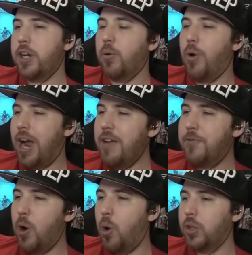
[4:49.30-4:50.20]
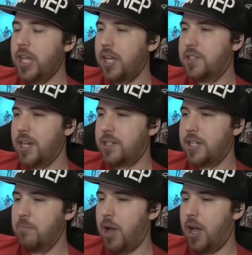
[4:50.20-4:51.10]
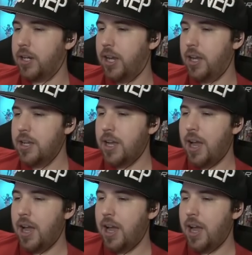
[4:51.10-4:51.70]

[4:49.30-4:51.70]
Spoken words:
When your waifu only exists in manga,